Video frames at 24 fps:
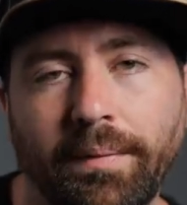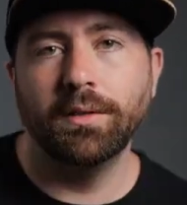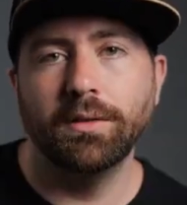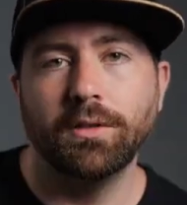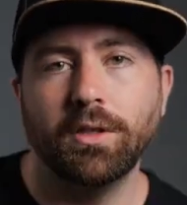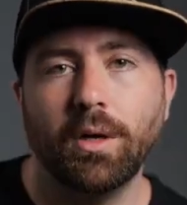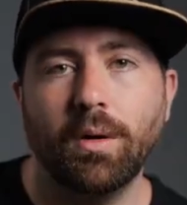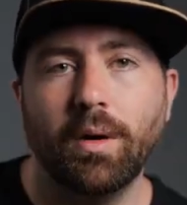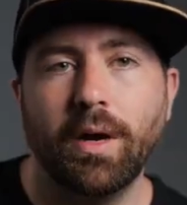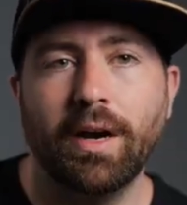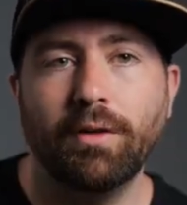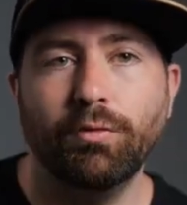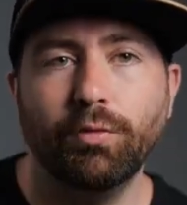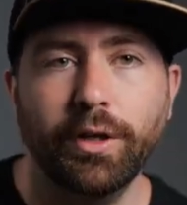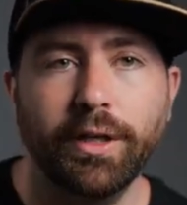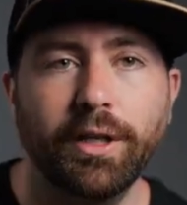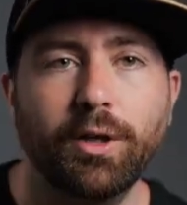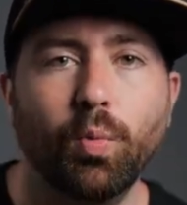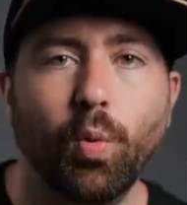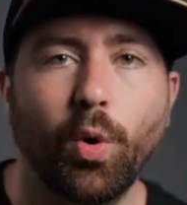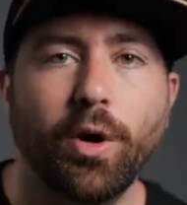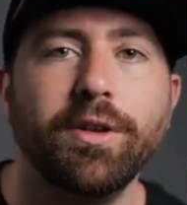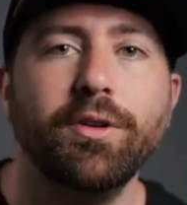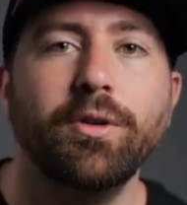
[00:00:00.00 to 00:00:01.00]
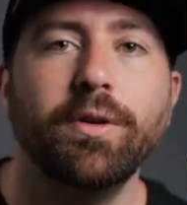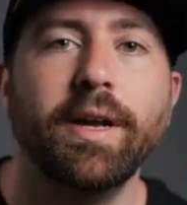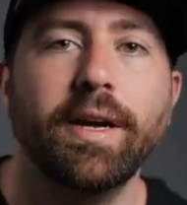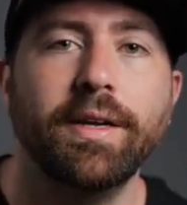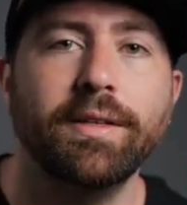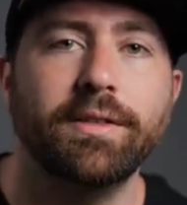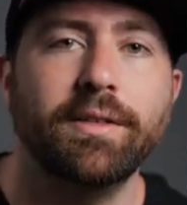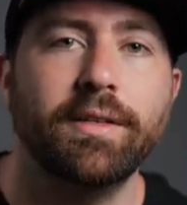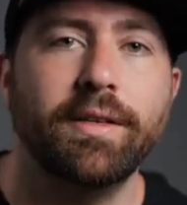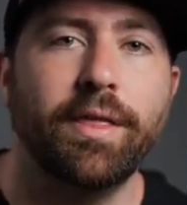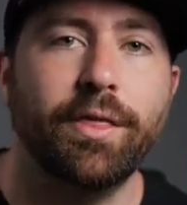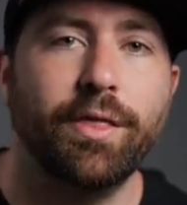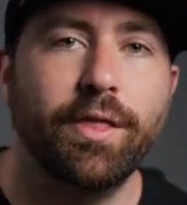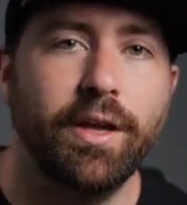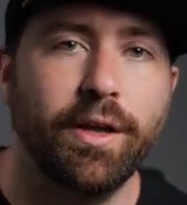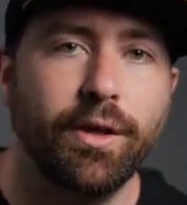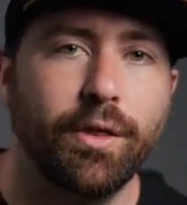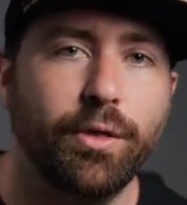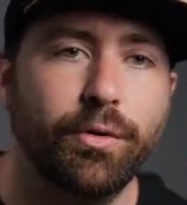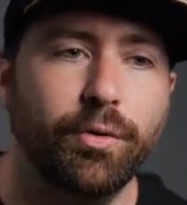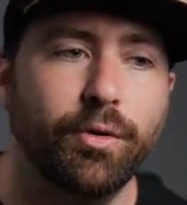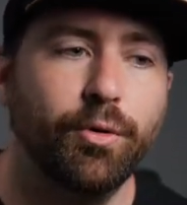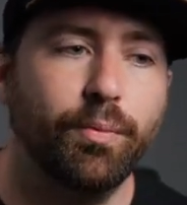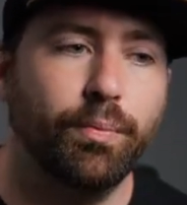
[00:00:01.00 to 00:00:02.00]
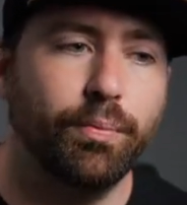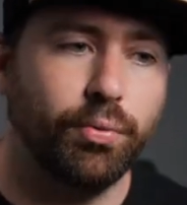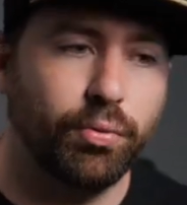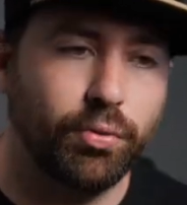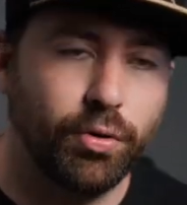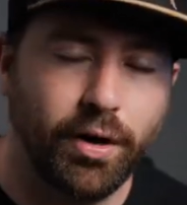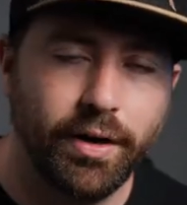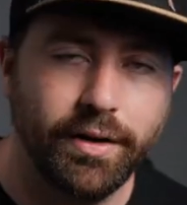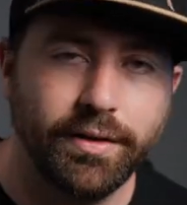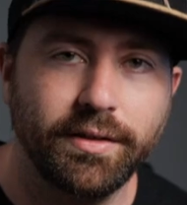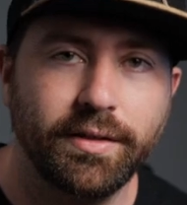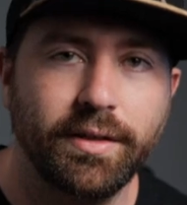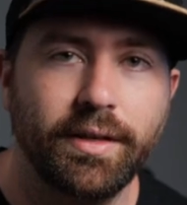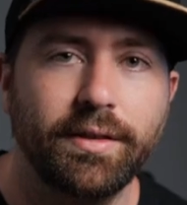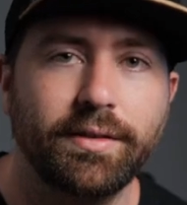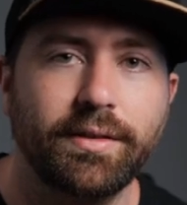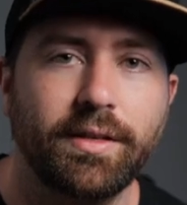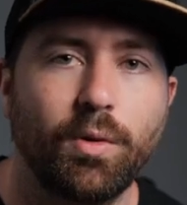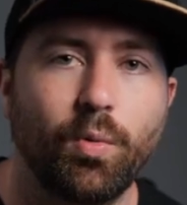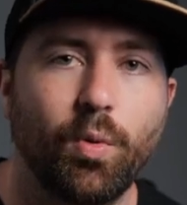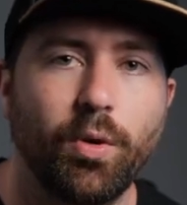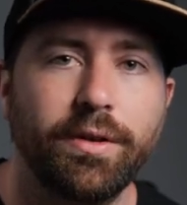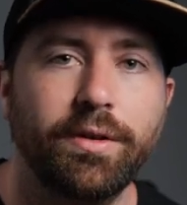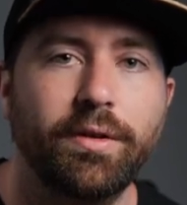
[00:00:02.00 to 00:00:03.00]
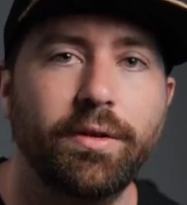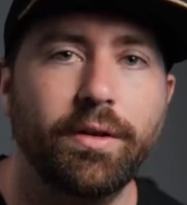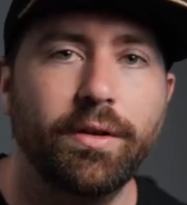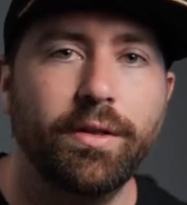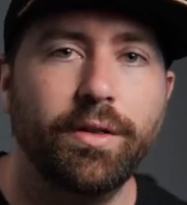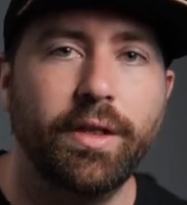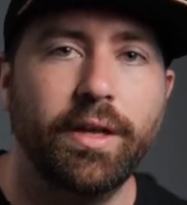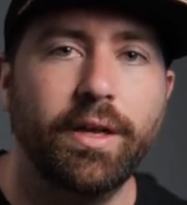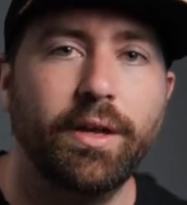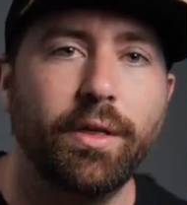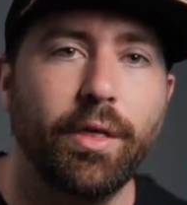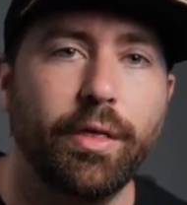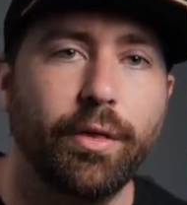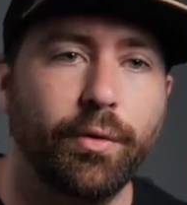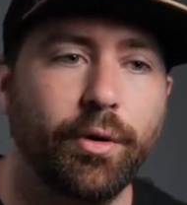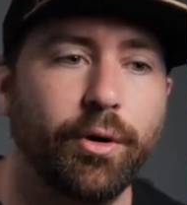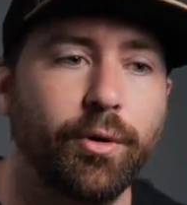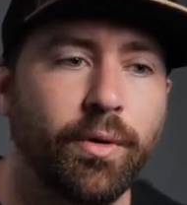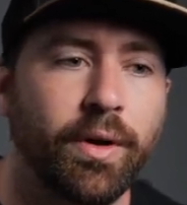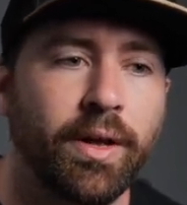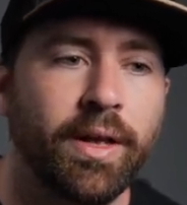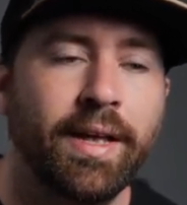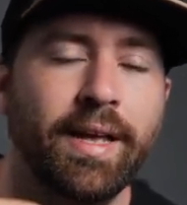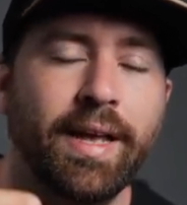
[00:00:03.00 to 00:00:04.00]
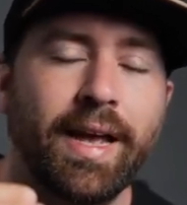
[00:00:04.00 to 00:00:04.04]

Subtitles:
So I really want you guys to think through process. I want you to think through